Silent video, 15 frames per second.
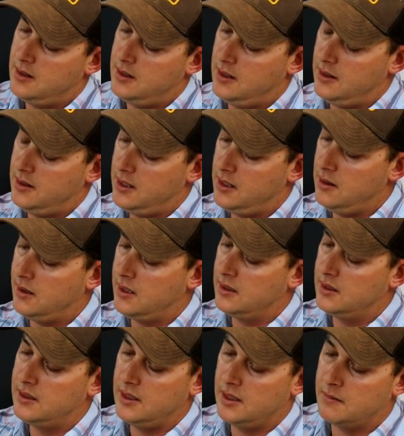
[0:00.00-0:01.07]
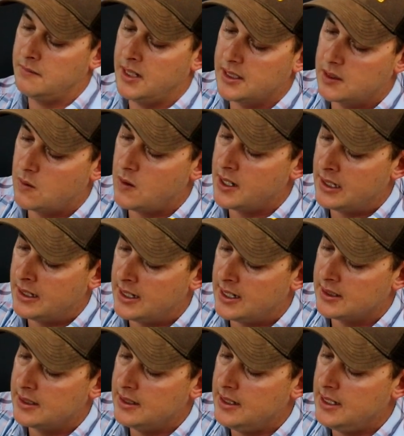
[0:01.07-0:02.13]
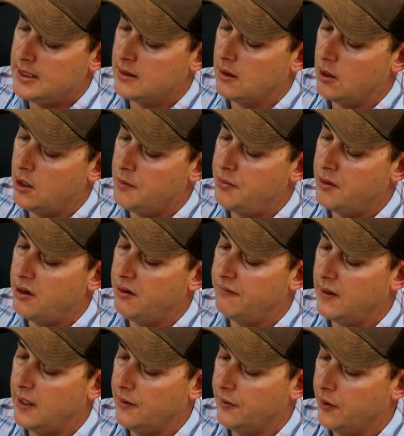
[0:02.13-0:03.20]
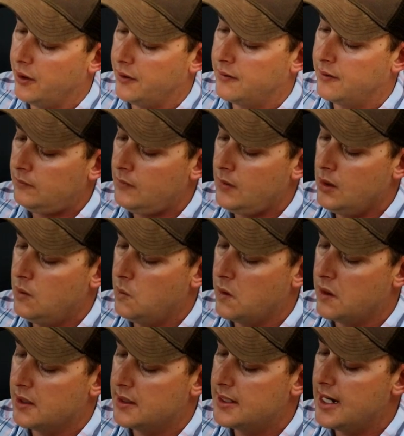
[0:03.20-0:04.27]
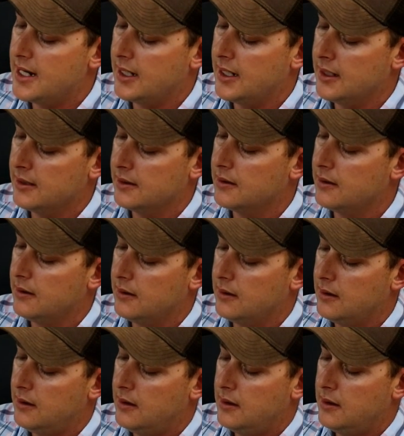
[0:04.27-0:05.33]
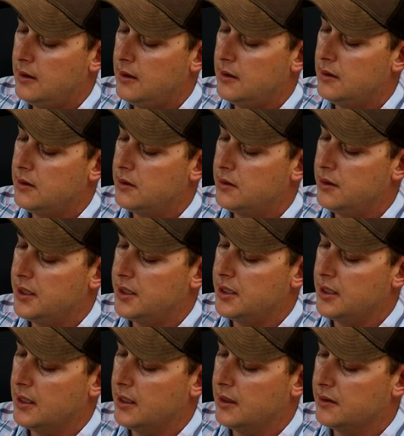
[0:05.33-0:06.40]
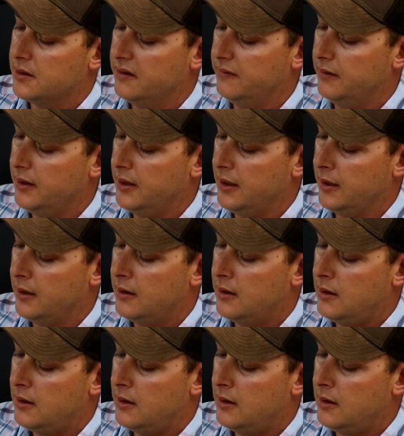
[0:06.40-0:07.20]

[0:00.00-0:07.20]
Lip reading: And then you can see it makes quite a nice, neat, low profile knot with the tag end stretching out over there.